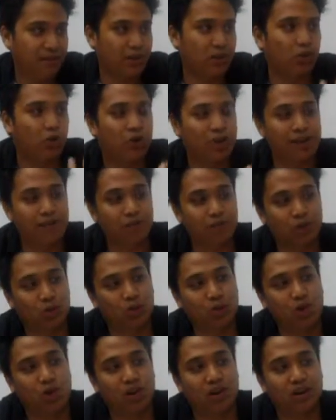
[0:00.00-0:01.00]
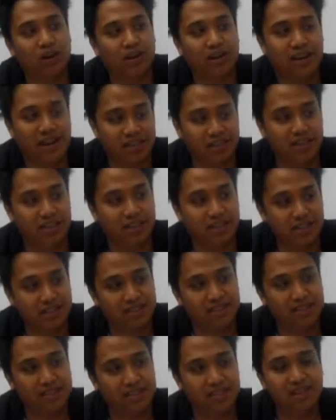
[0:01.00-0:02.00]
When you hold them for too long, it actually
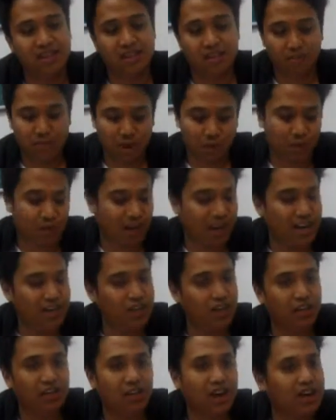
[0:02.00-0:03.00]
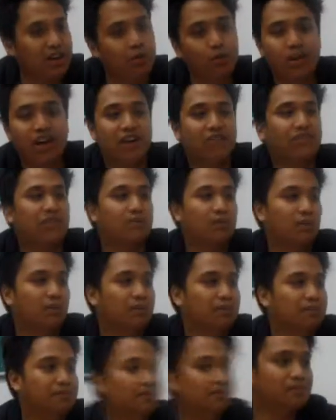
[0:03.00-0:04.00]
hurts. But with an electric guitar, you won't have this
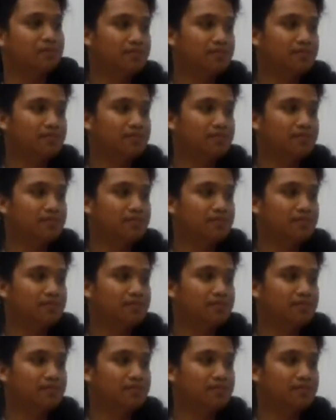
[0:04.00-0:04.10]
problem.